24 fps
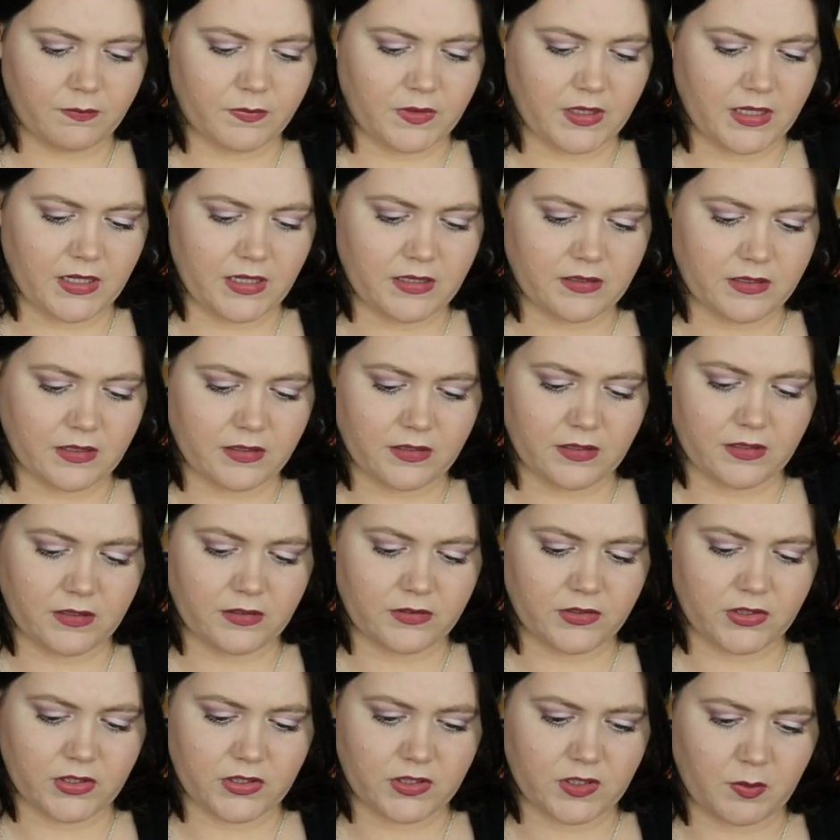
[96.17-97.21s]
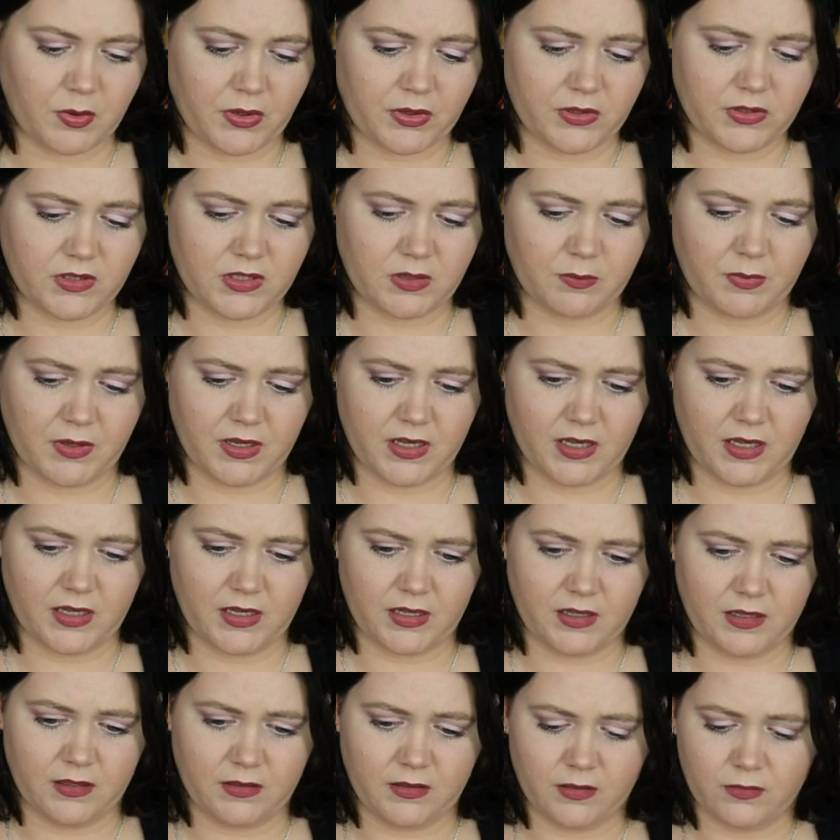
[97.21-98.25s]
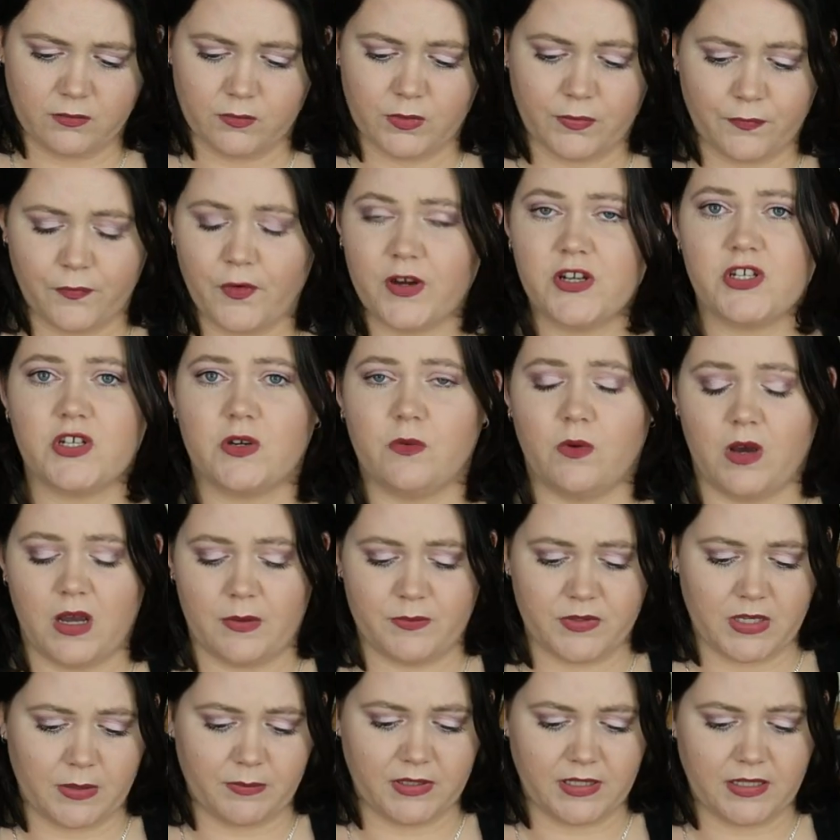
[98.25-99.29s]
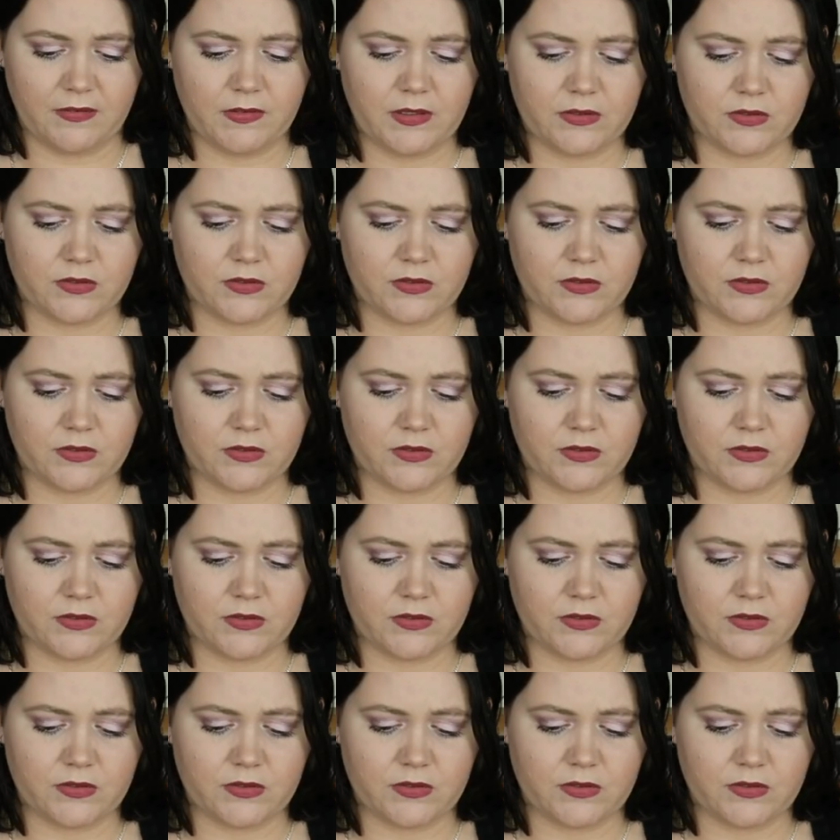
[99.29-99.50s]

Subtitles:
These are just supposed to be refresher wipes, I believe.